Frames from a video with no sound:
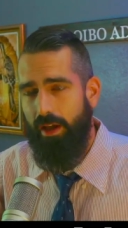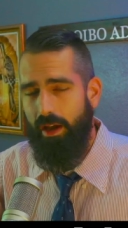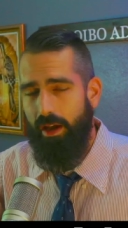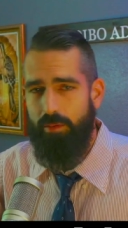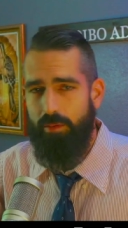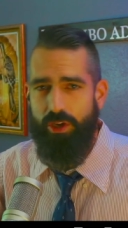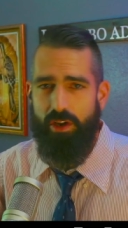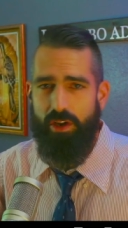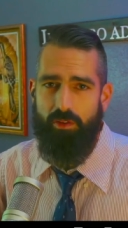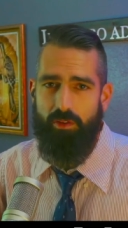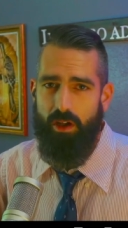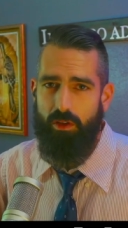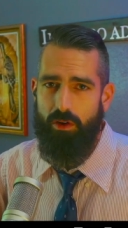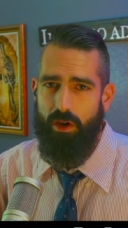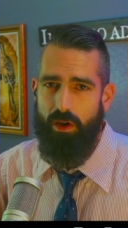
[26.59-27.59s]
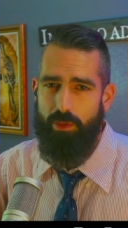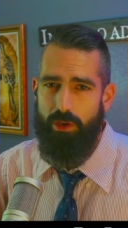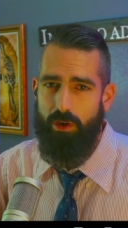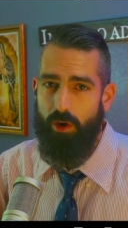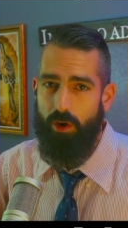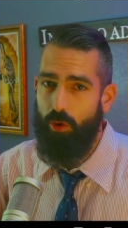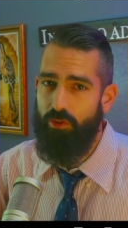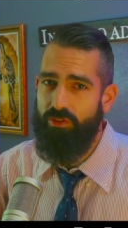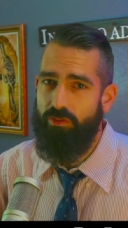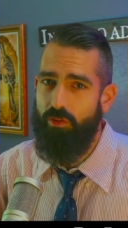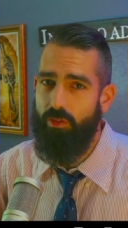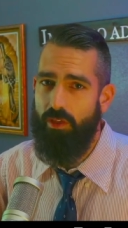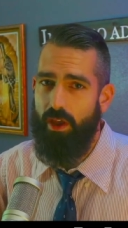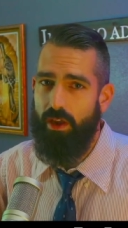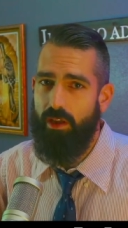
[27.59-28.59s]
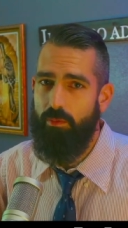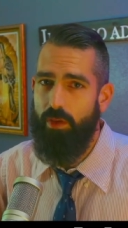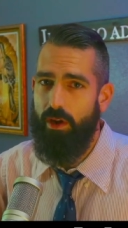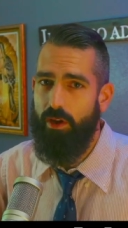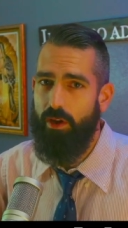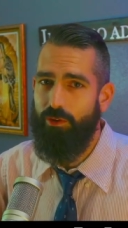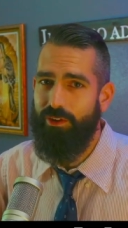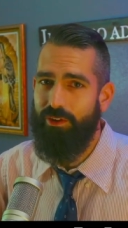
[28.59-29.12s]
I'm Jake Fowler. I'll be your host for the Ecumenical